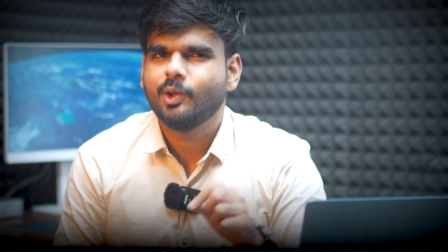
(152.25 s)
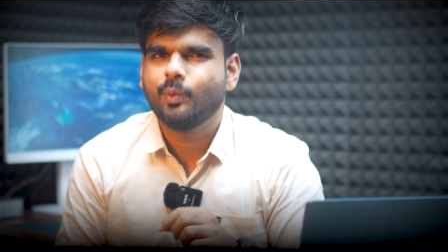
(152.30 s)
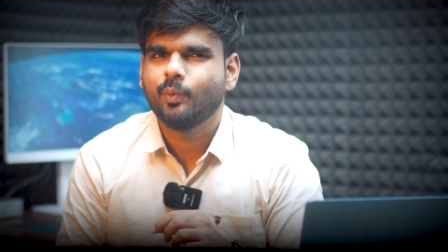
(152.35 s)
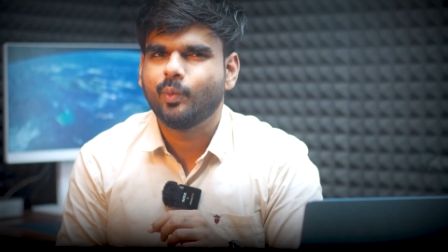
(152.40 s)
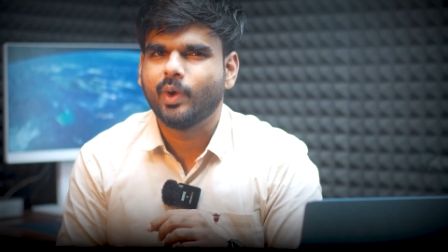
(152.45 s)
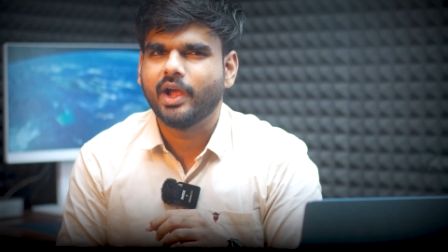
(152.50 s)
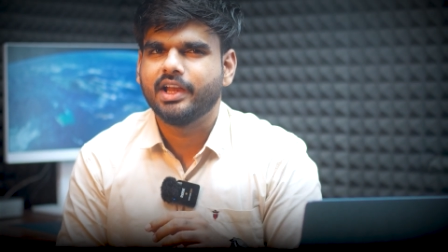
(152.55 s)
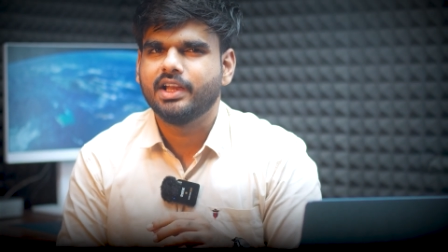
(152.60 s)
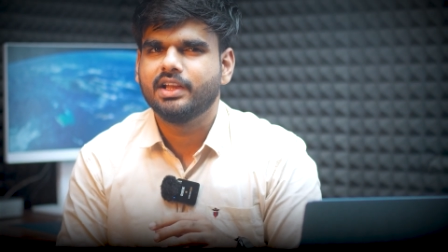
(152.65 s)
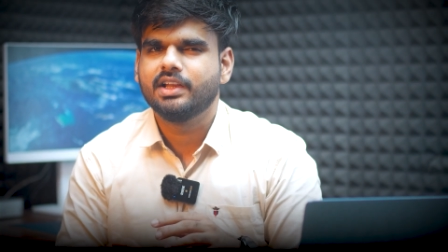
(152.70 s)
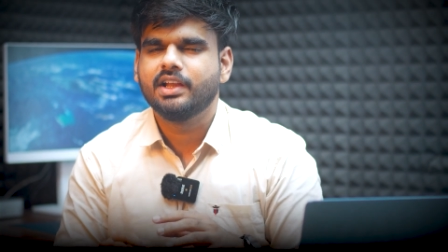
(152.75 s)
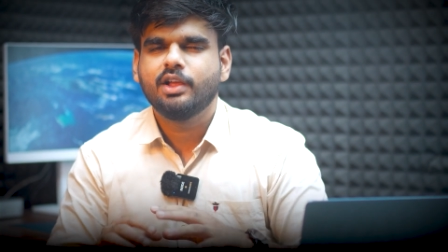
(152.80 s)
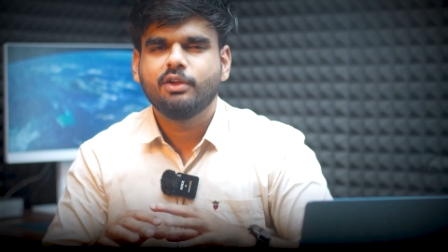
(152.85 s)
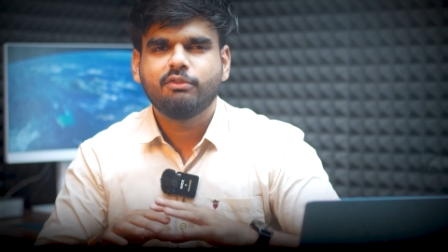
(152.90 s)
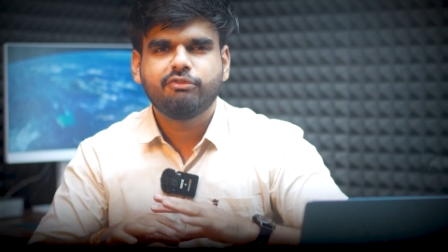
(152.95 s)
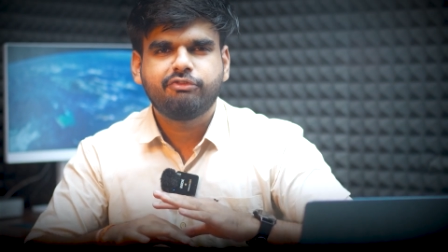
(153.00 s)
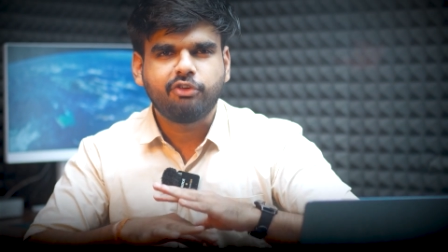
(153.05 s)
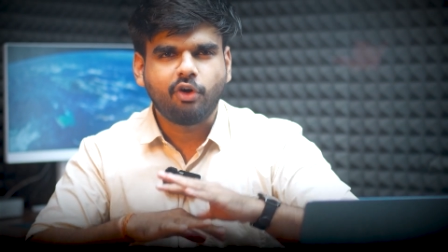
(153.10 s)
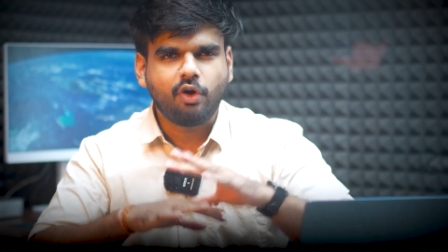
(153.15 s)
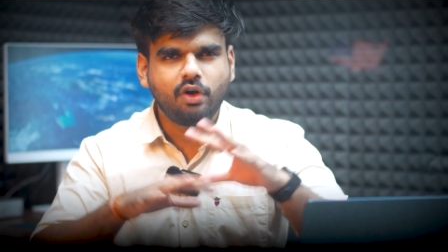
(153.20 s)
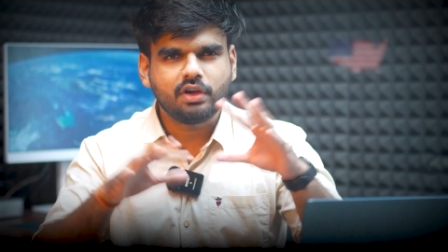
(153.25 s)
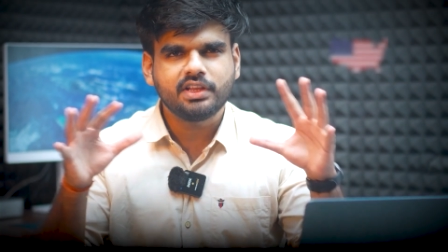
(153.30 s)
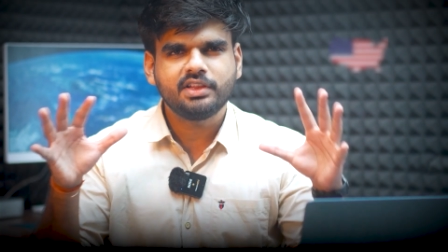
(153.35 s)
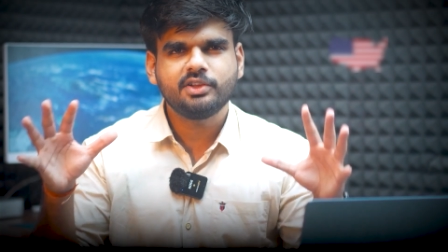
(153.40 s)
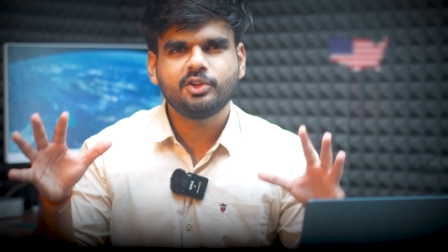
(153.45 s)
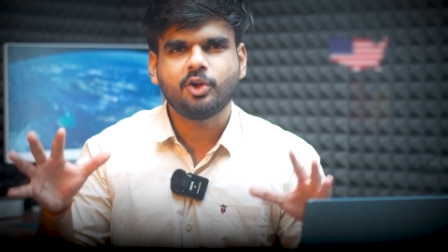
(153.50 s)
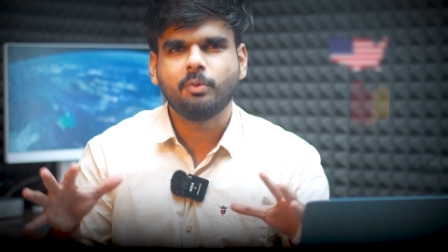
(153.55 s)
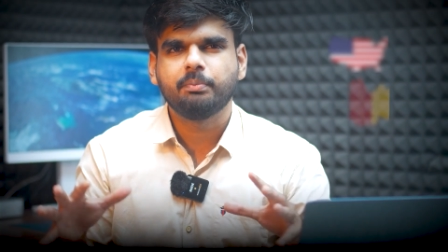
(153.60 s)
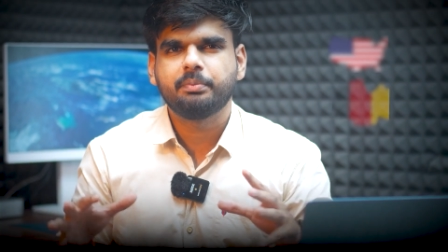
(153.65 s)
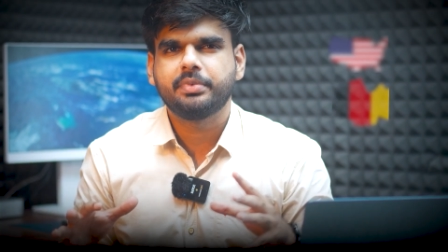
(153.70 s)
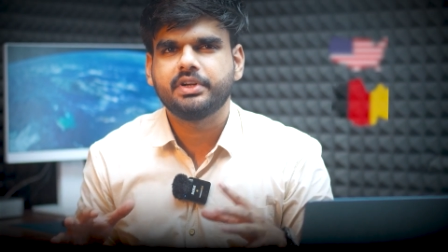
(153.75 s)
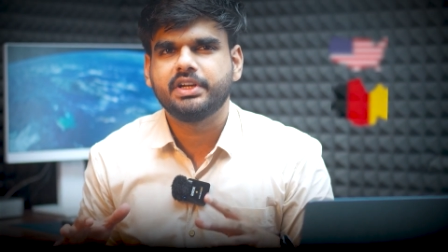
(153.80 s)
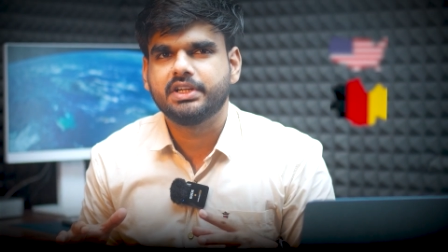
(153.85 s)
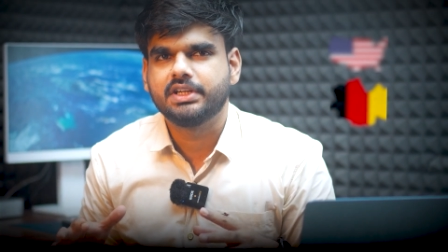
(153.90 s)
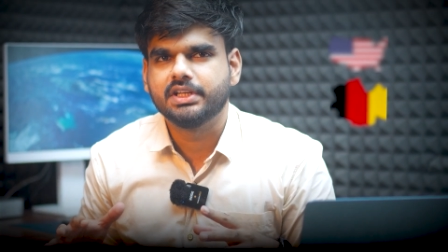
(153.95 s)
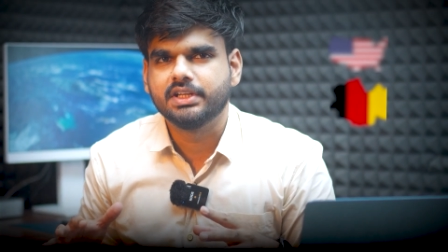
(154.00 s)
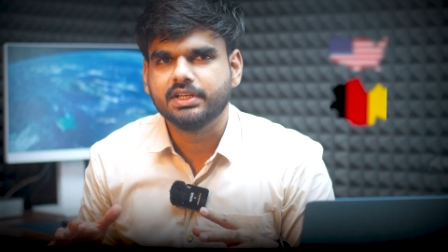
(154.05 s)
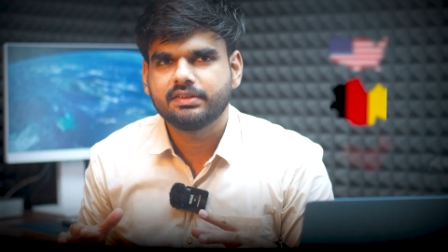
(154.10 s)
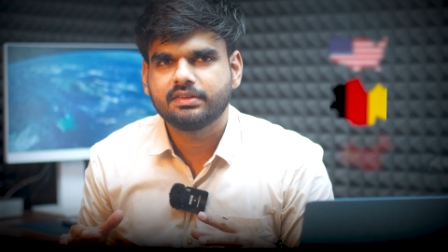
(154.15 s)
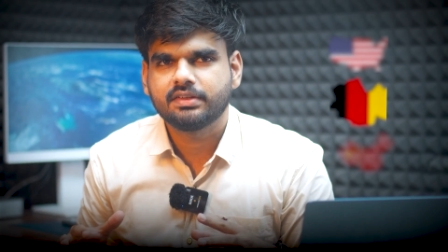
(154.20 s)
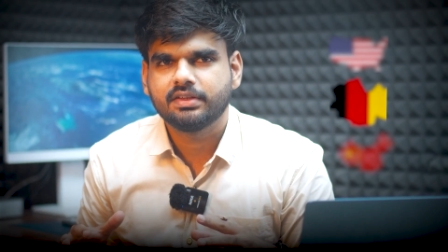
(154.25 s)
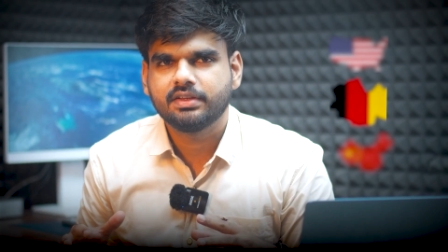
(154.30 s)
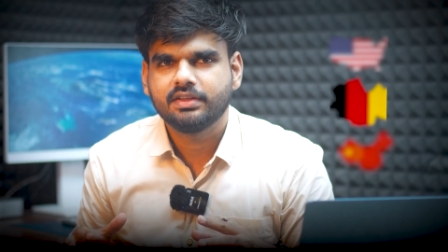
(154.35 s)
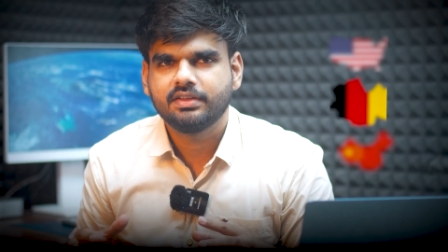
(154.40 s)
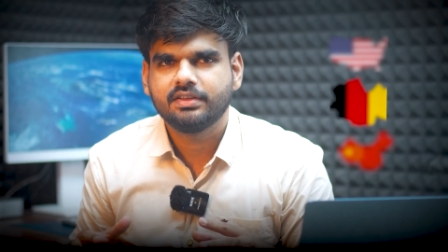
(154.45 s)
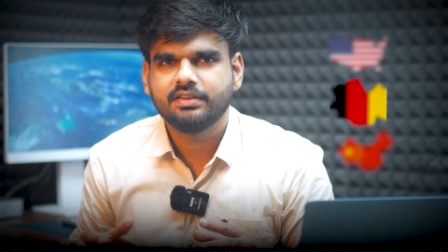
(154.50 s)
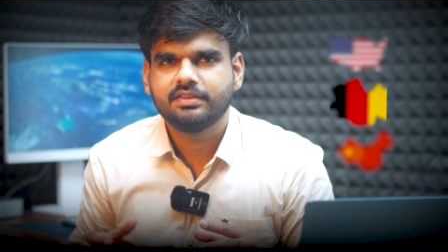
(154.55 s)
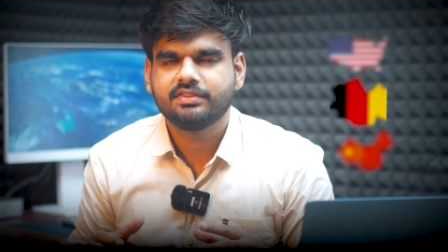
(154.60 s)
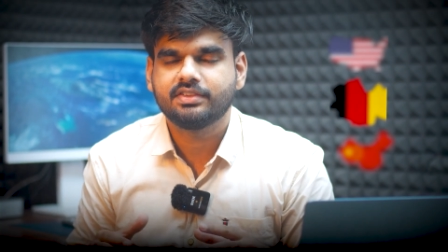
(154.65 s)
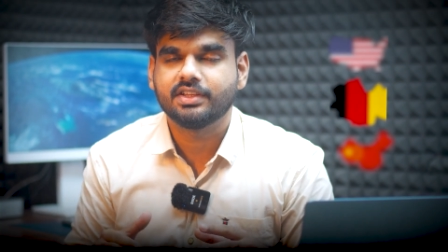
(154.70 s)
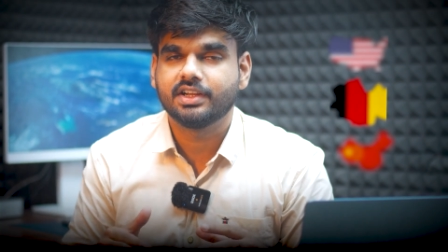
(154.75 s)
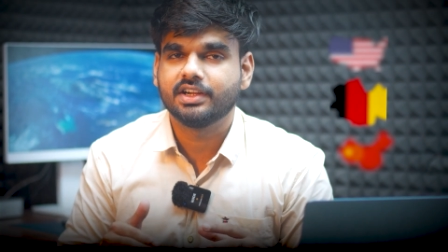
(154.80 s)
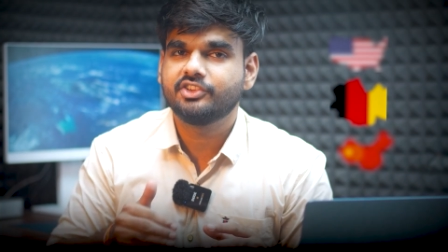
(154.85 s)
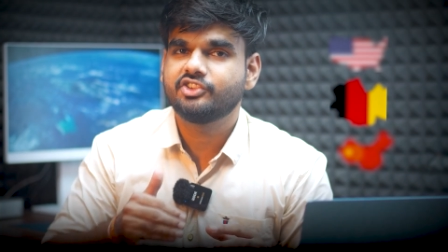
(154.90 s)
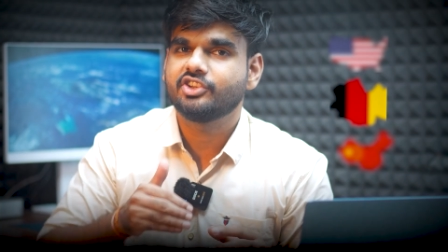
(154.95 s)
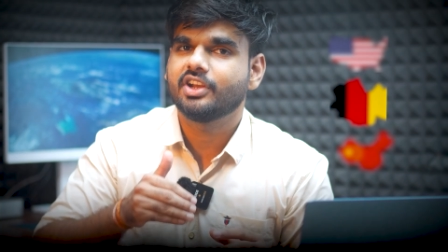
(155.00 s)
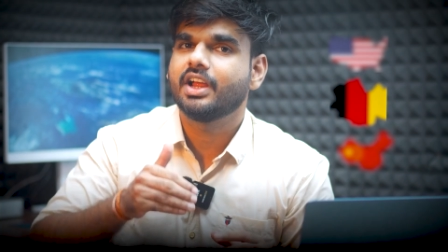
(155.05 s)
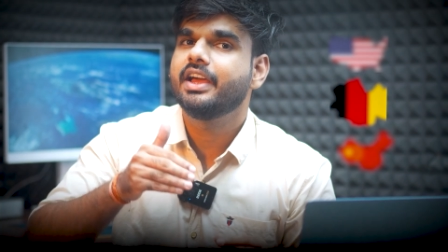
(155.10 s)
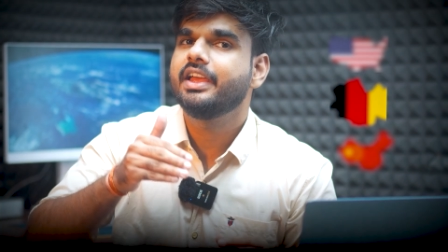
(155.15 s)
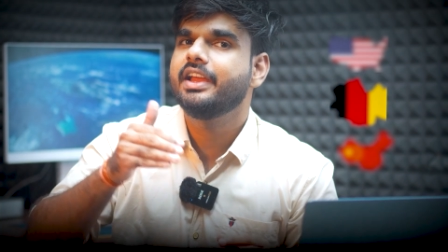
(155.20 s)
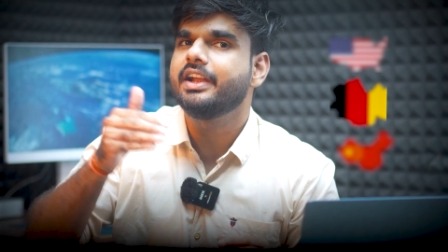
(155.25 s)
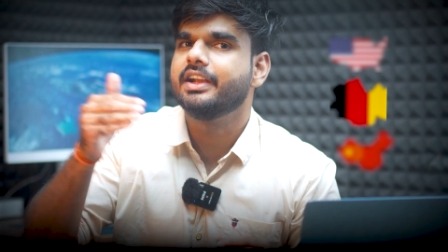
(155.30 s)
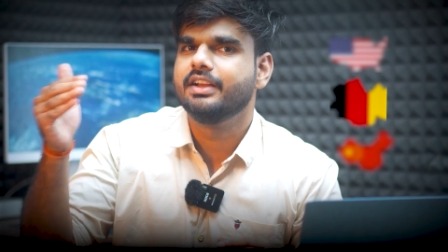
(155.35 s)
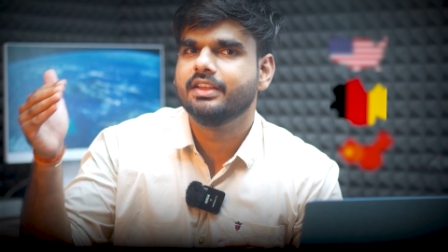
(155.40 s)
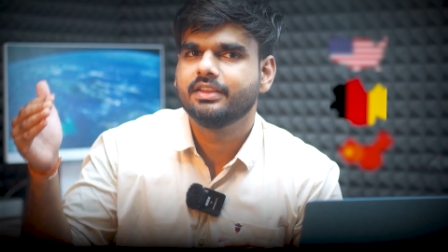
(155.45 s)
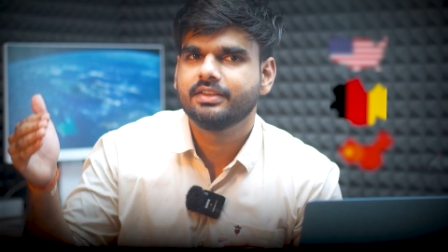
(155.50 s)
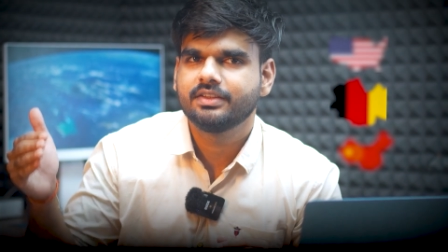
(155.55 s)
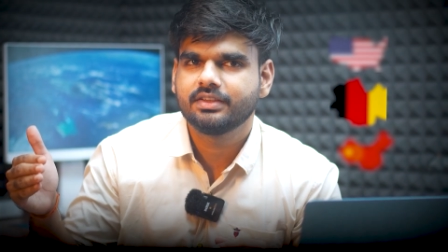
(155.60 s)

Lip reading: while foreign competitors surged ahead.